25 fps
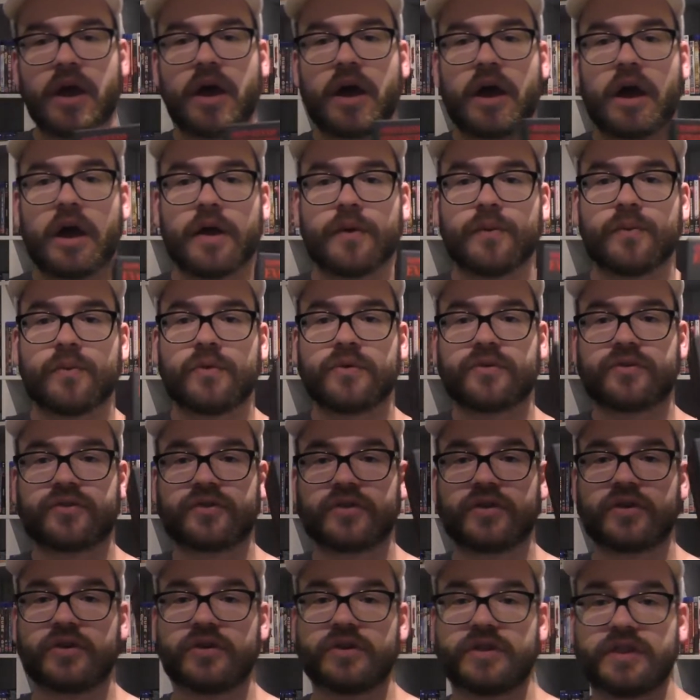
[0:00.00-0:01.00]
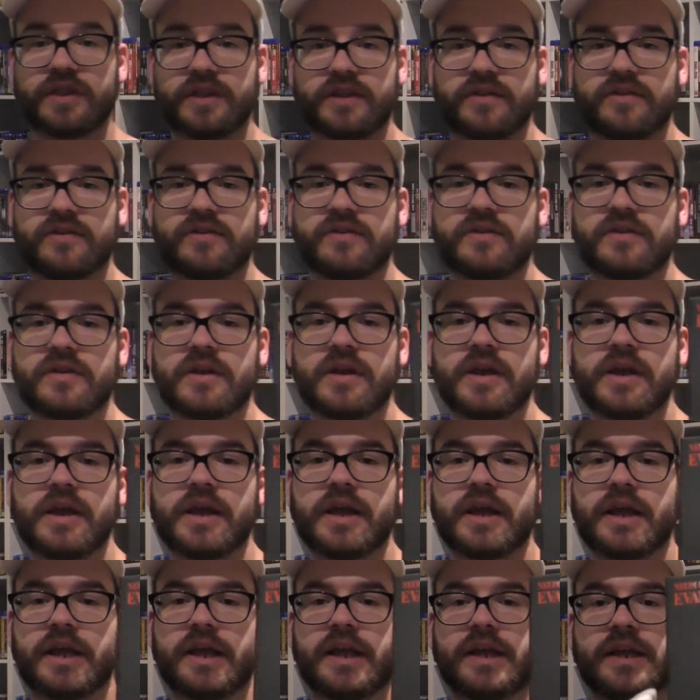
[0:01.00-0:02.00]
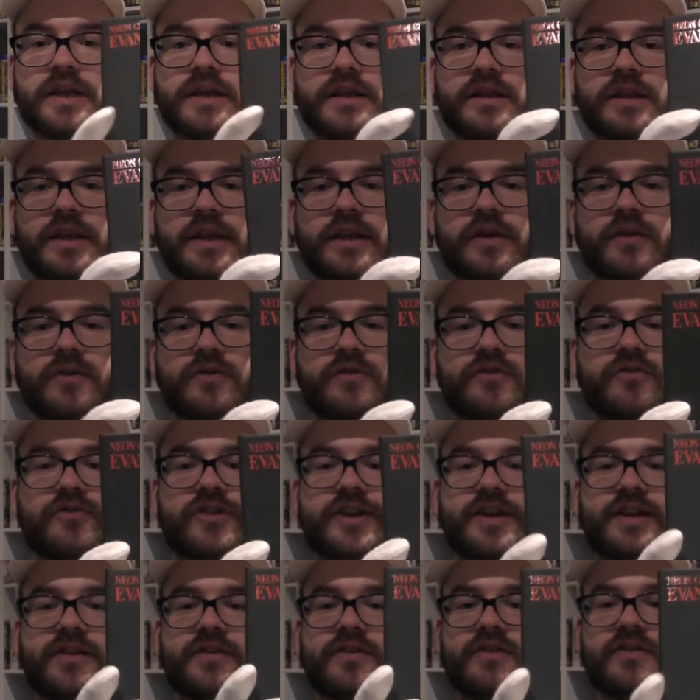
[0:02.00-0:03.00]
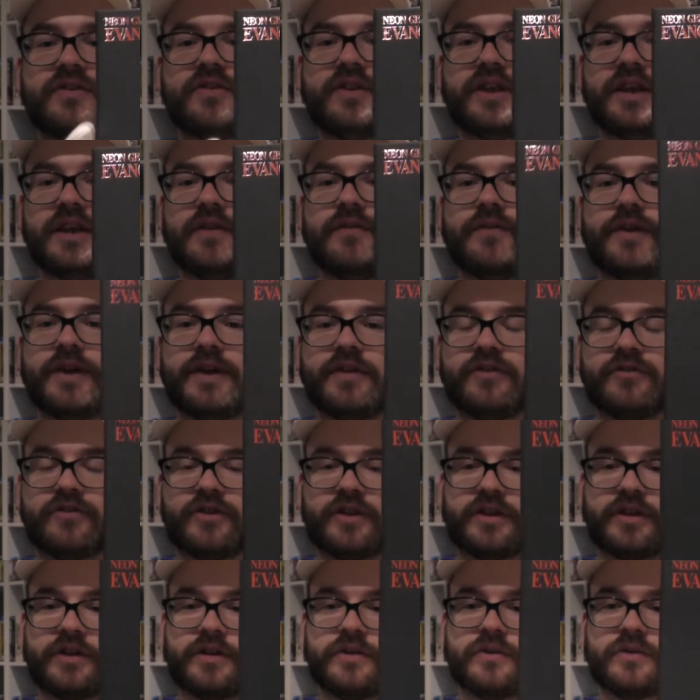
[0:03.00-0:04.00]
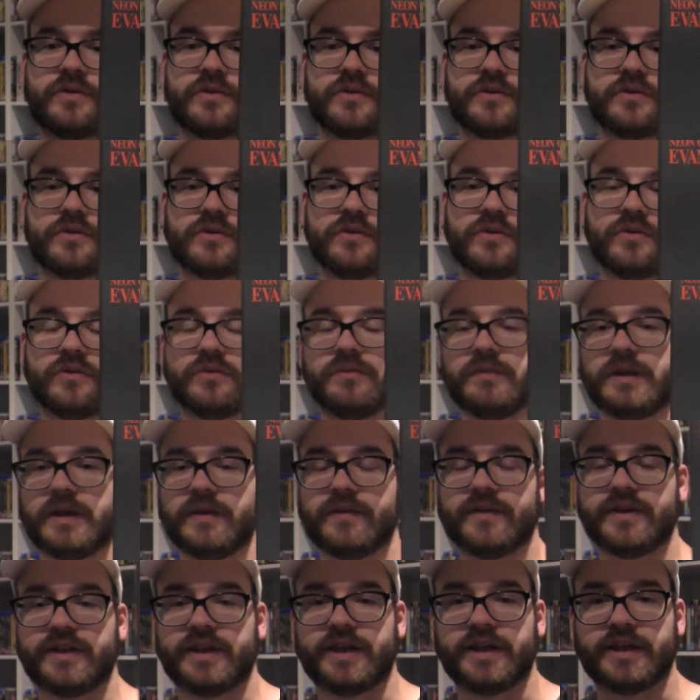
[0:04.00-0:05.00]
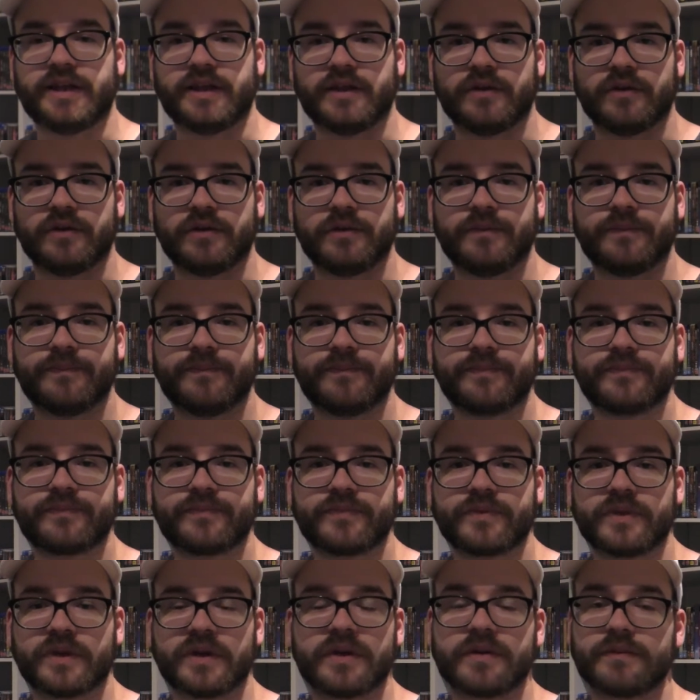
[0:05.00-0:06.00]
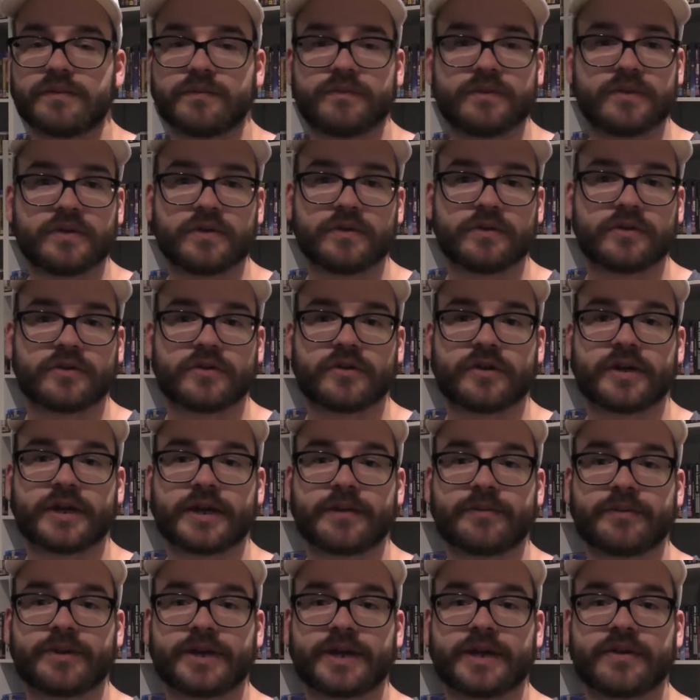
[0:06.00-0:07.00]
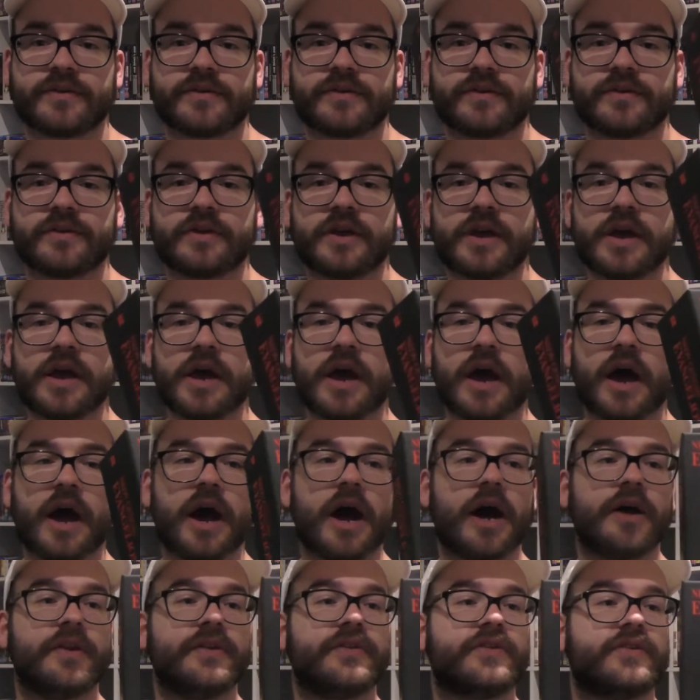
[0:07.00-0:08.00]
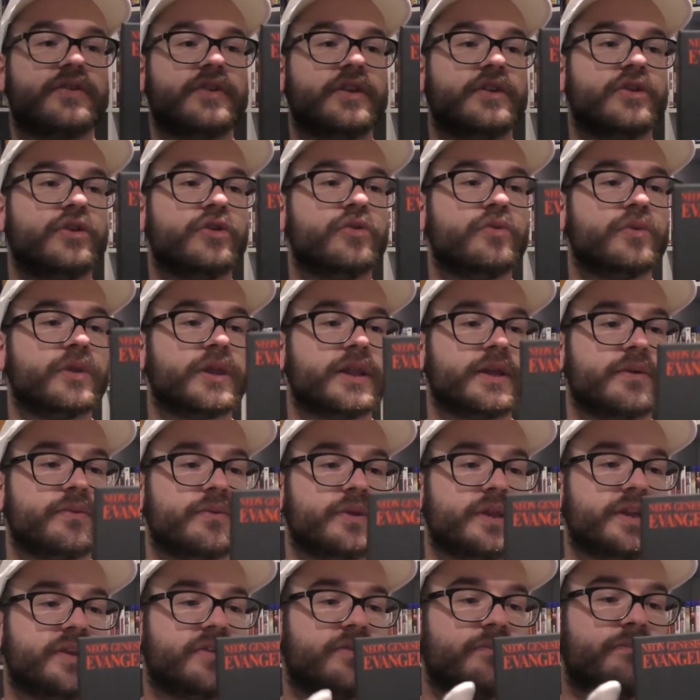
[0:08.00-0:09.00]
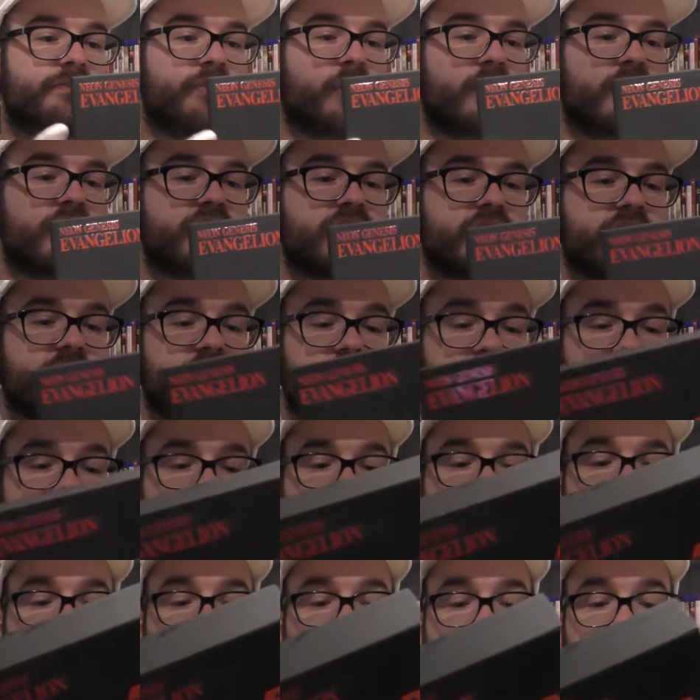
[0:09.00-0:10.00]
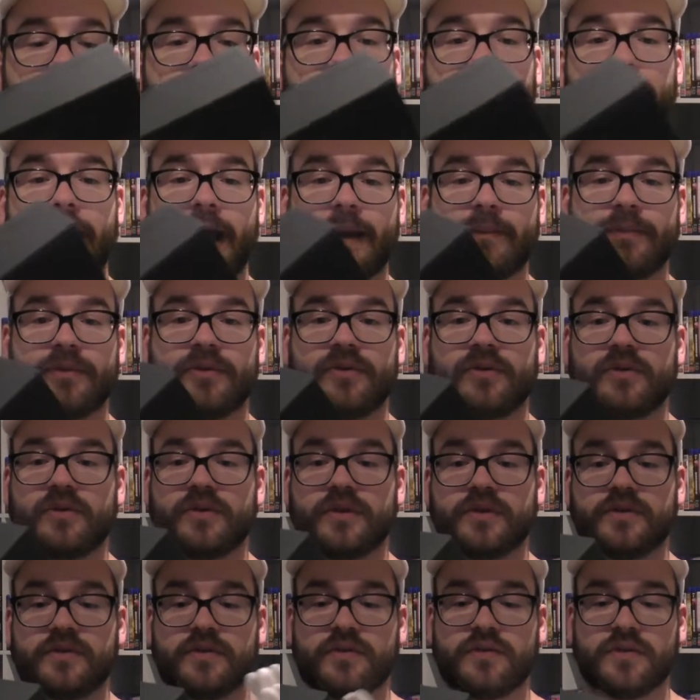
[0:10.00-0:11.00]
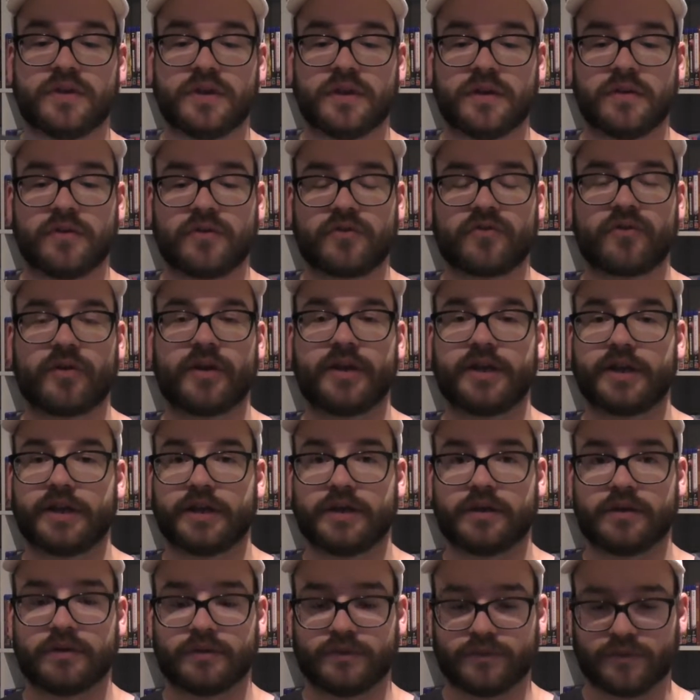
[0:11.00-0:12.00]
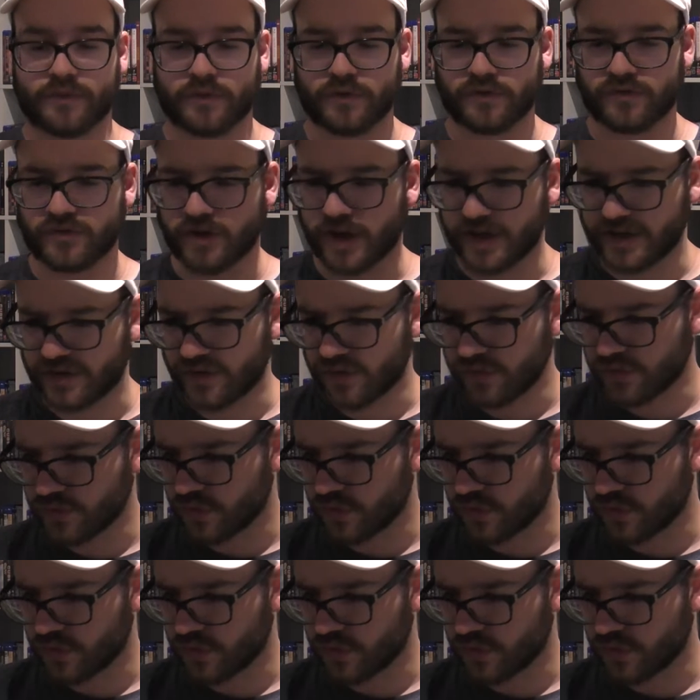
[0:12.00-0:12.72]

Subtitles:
I watched this Neon Genesis Evangelion. Or Evangelion. I still don't know how to pronounce it. This is the newly released box set. I ordered it from Amazon. This is the Australian version. I don't